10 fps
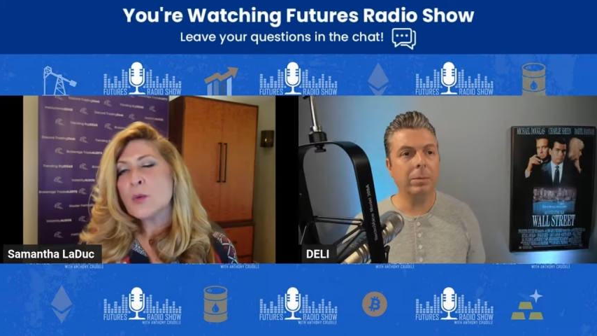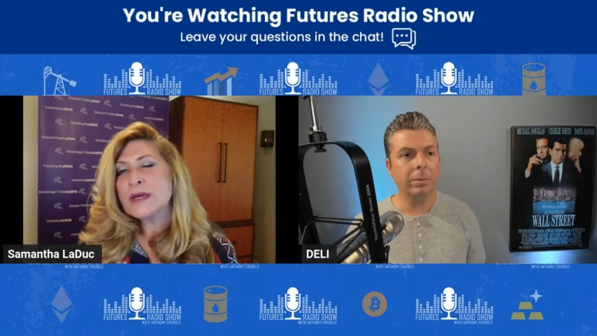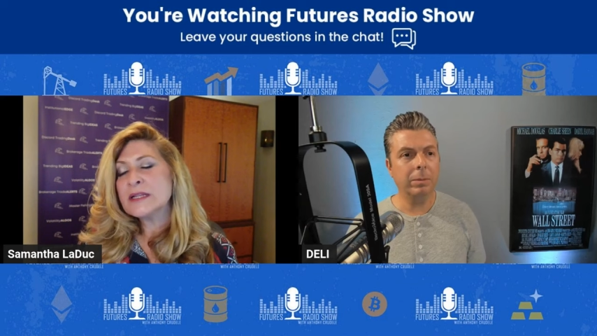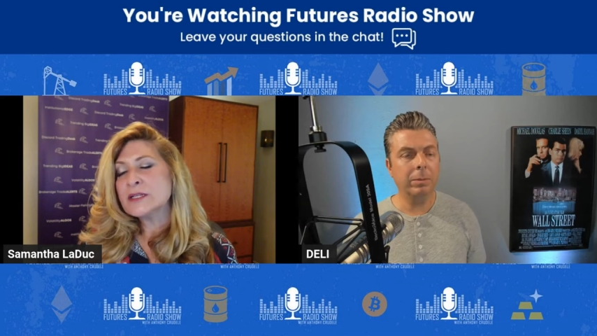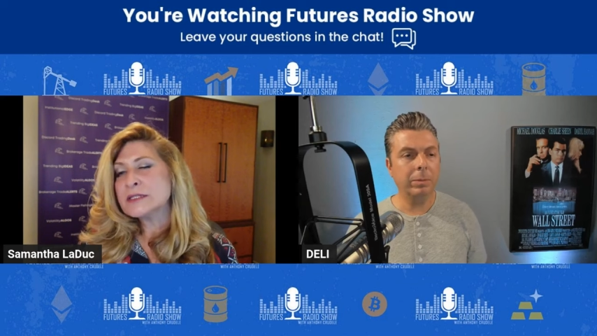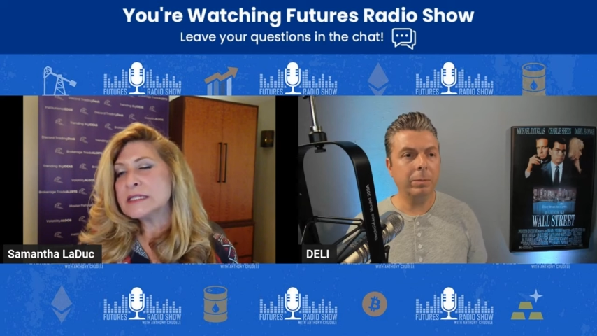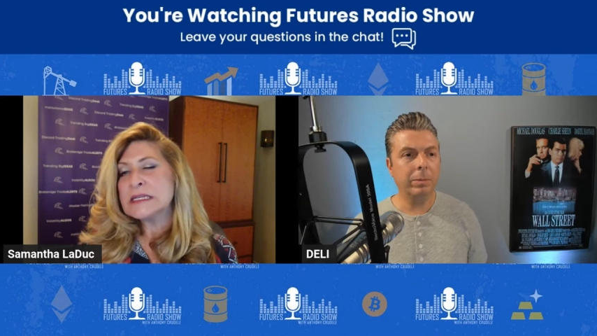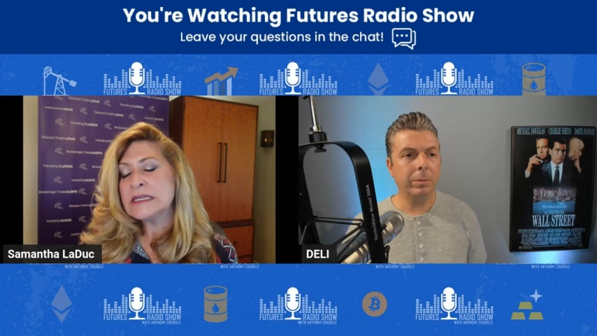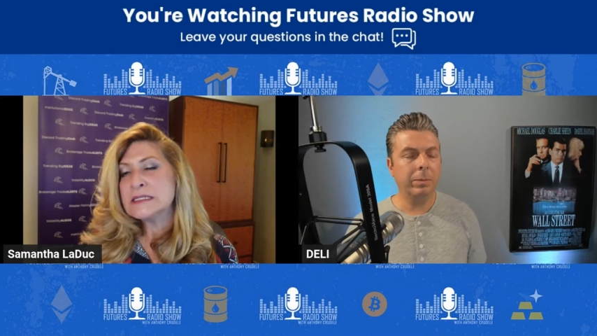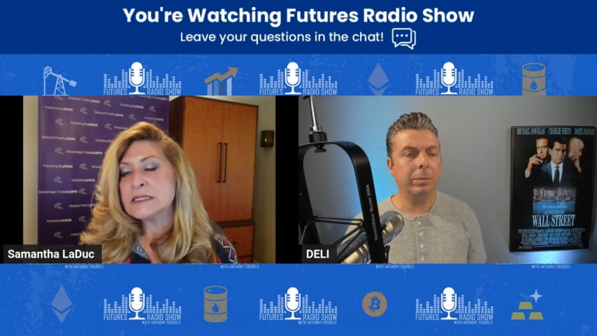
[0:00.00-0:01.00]
Speaker 1: We had a little
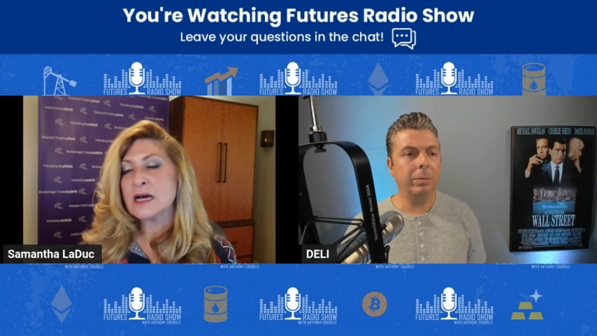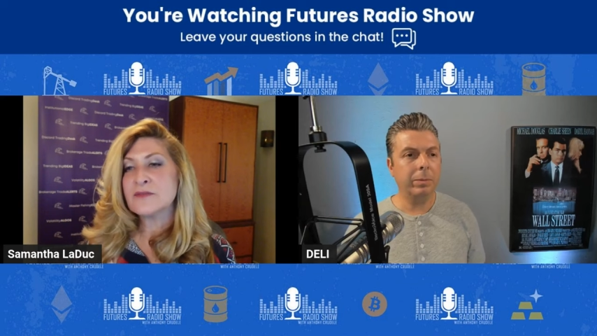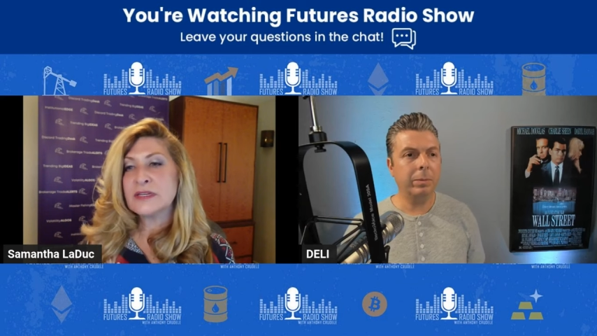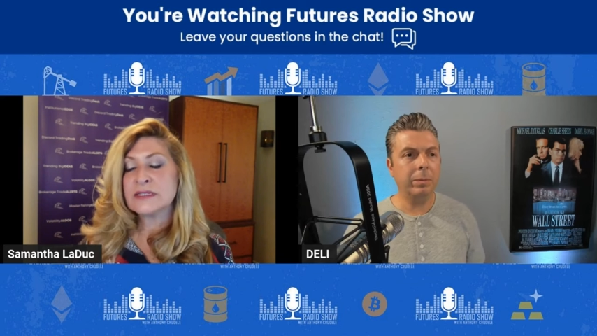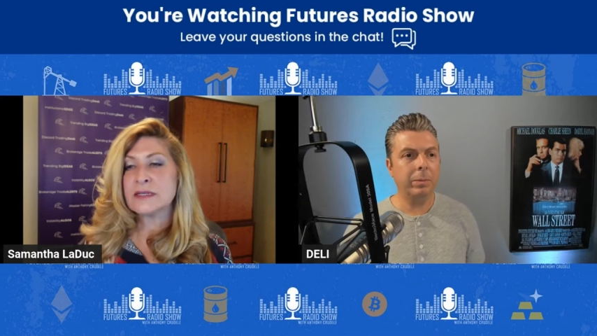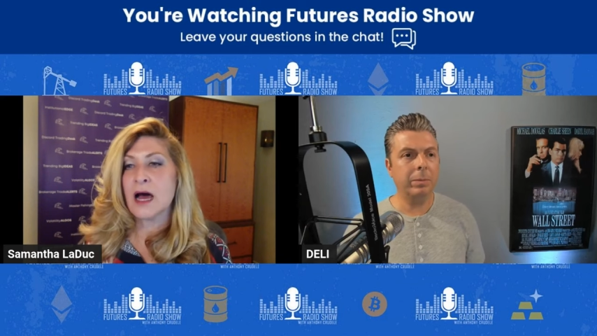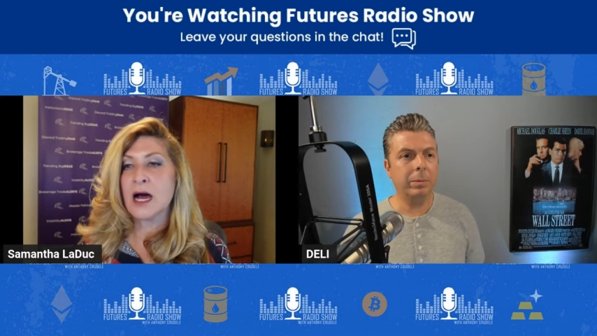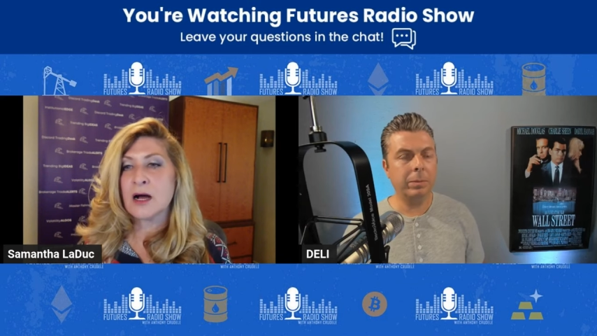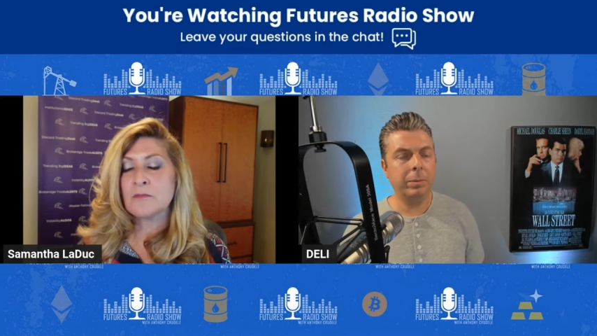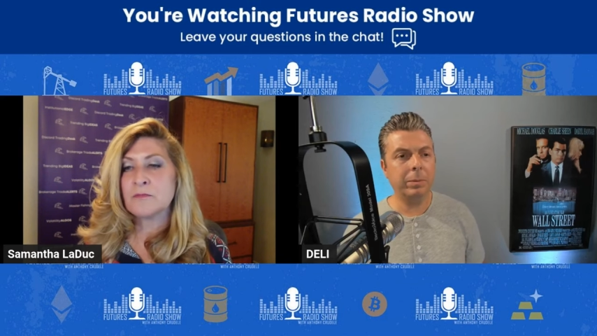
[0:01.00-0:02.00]
tease of it,
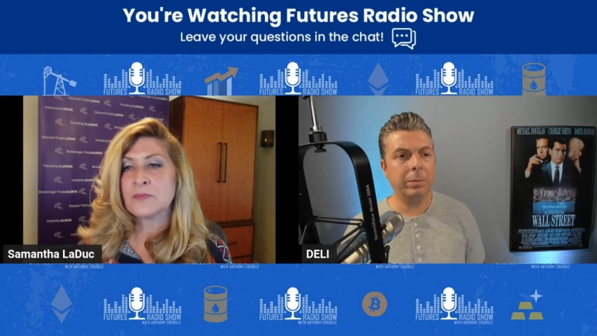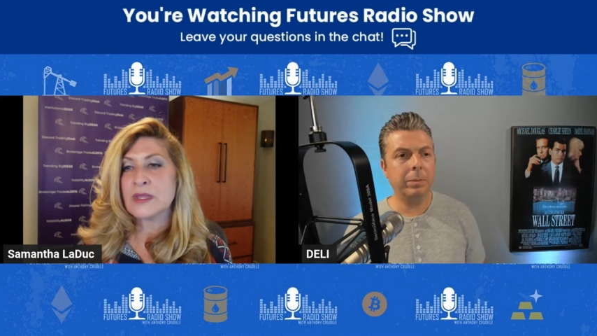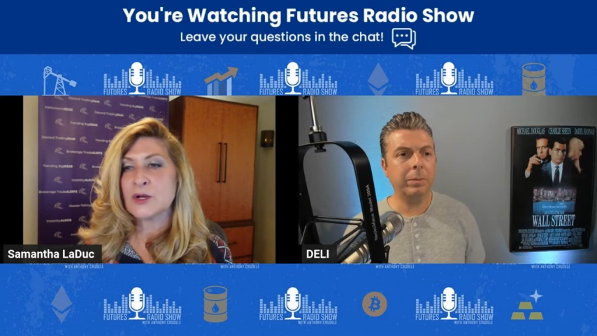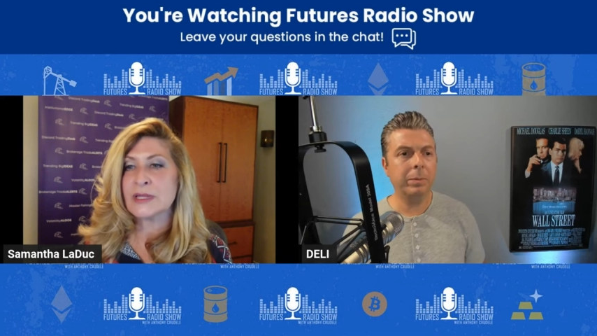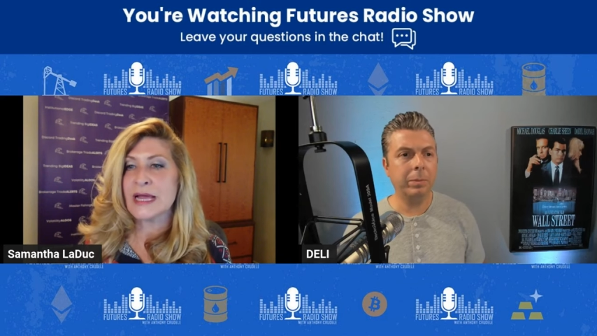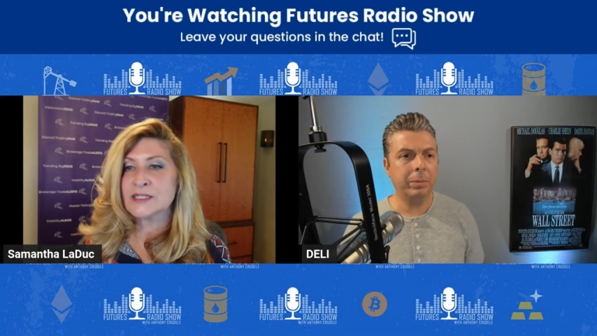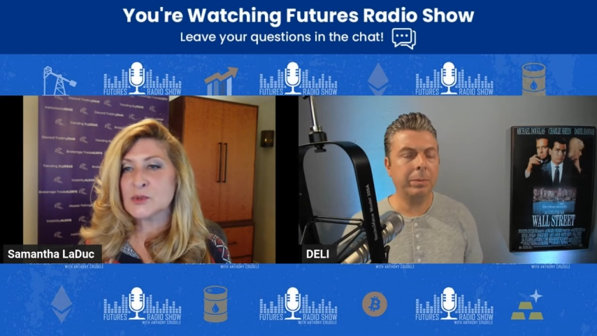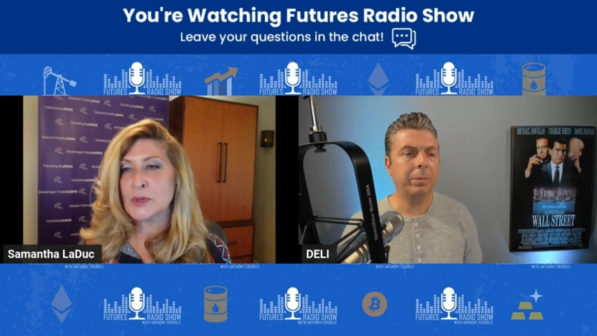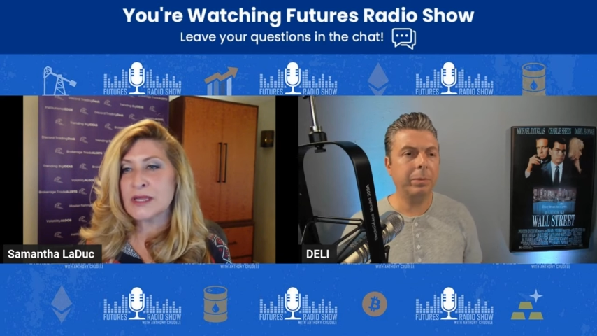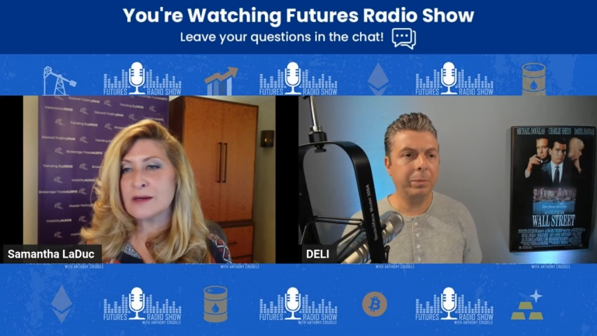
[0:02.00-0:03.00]
um, you know, last
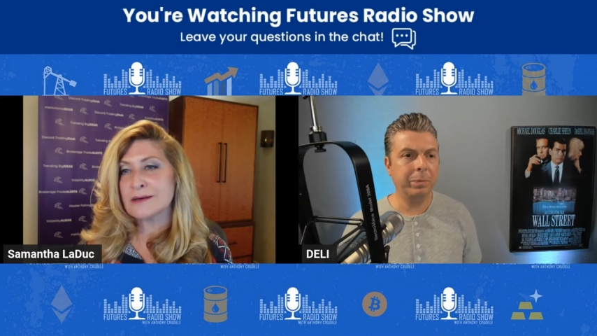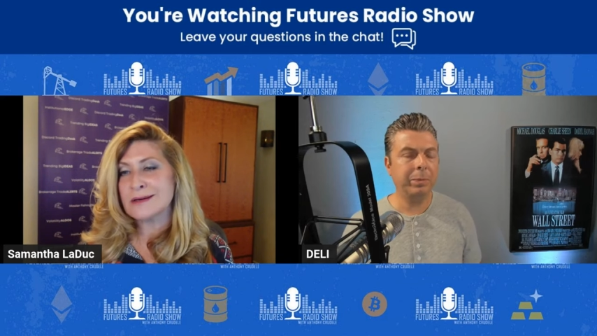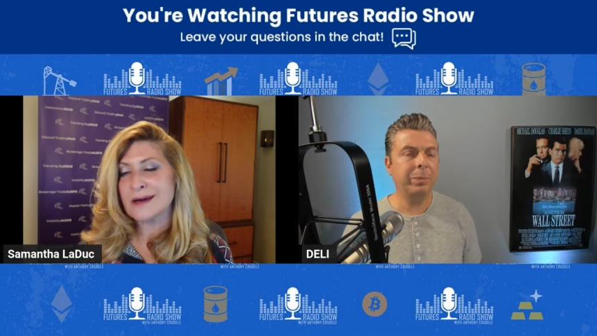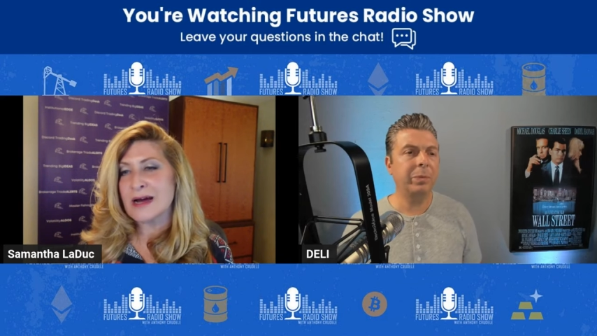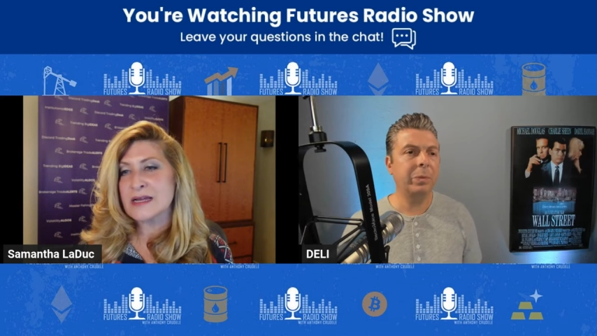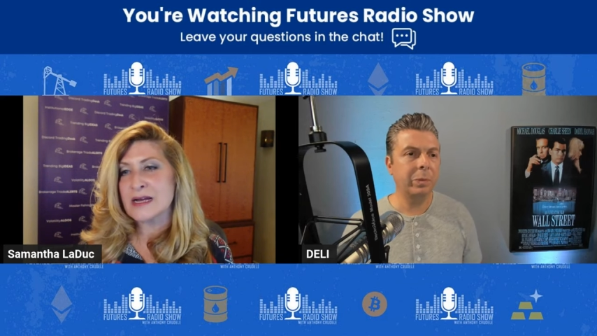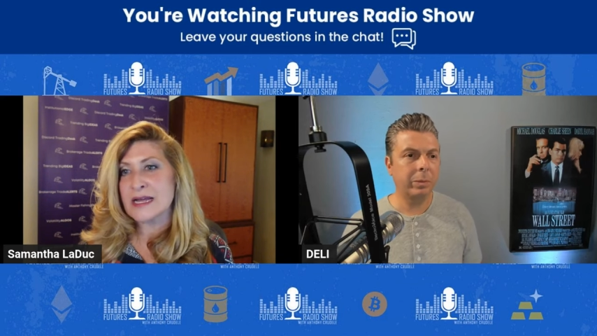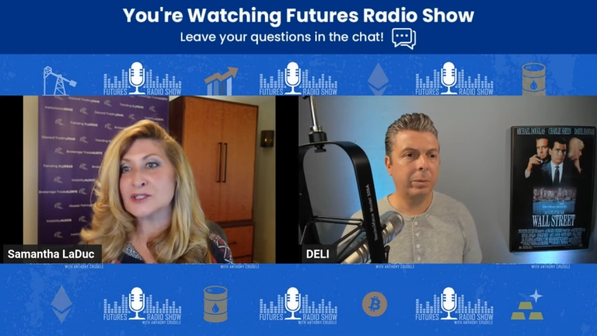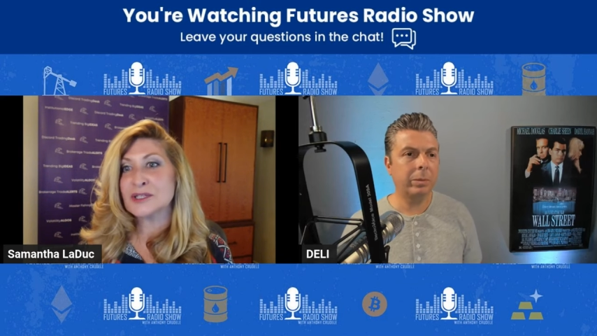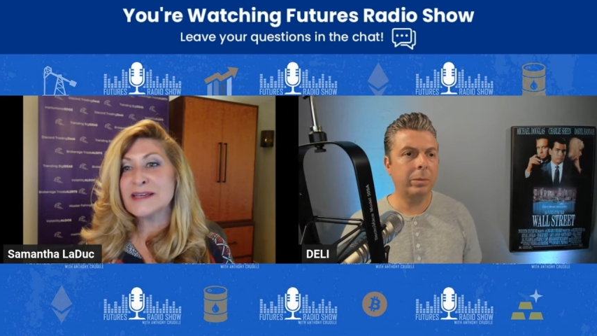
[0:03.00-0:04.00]
week. I, I
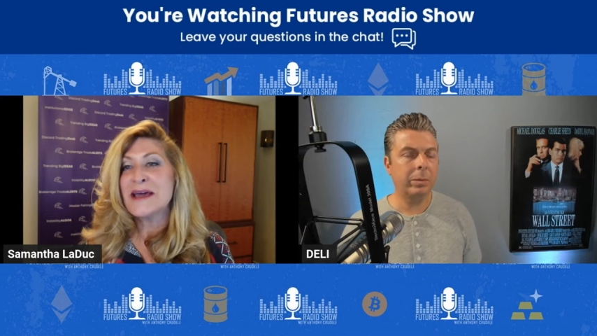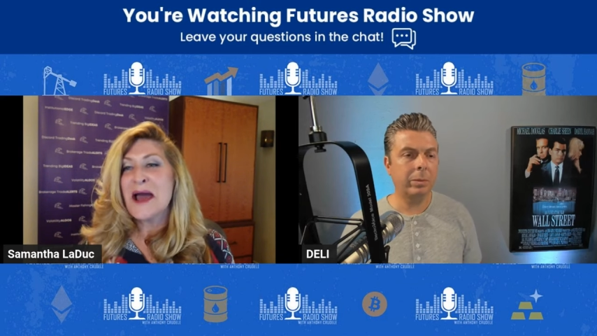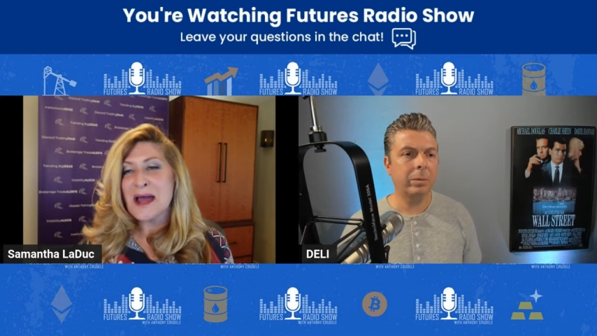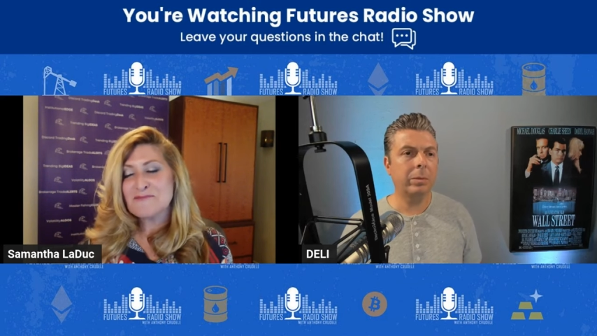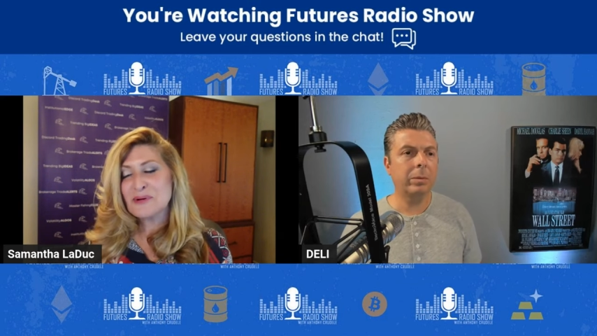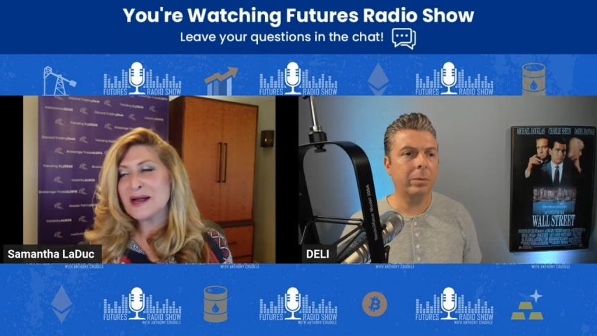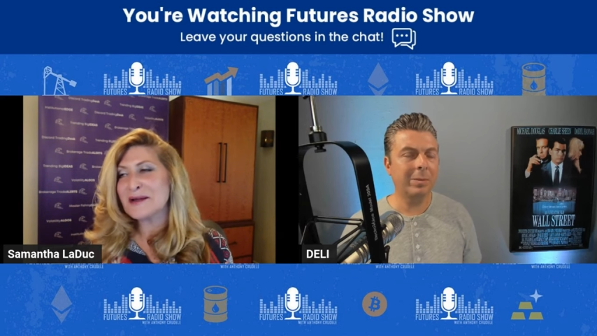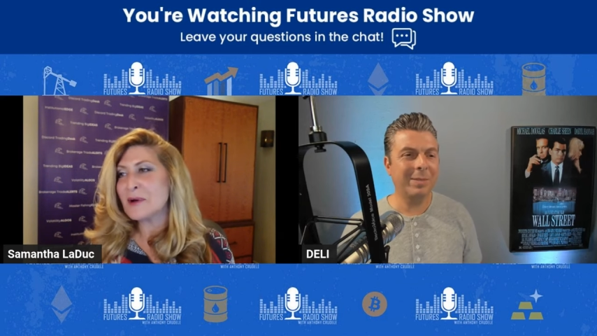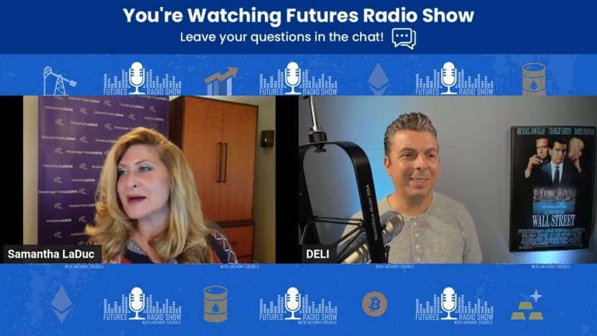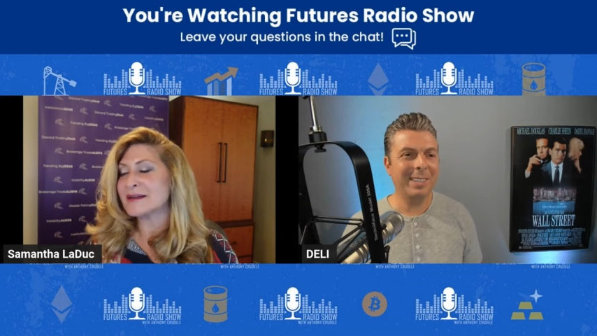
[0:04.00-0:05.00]
actually, I put on,
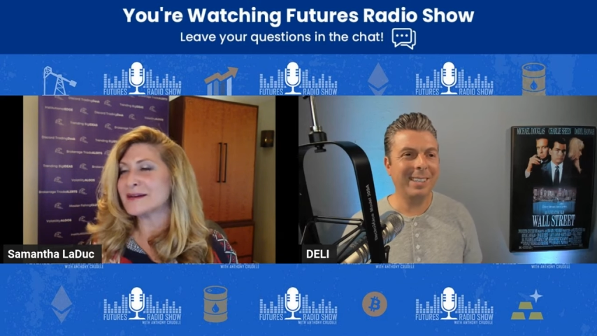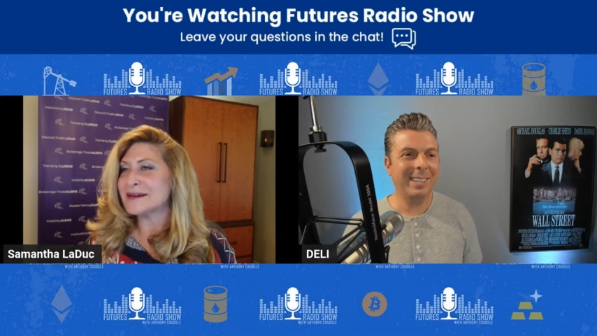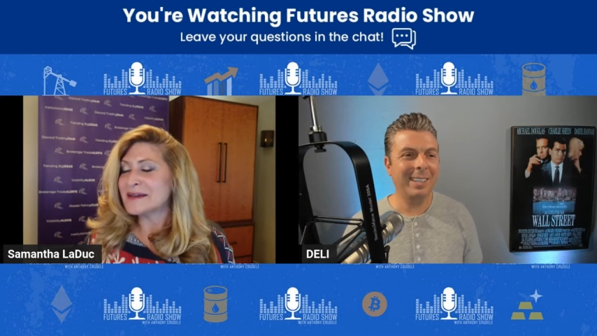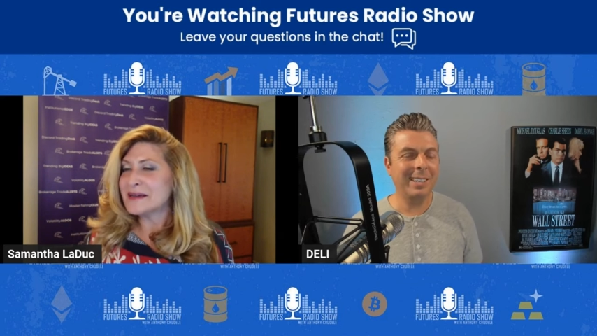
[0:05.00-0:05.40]
on a,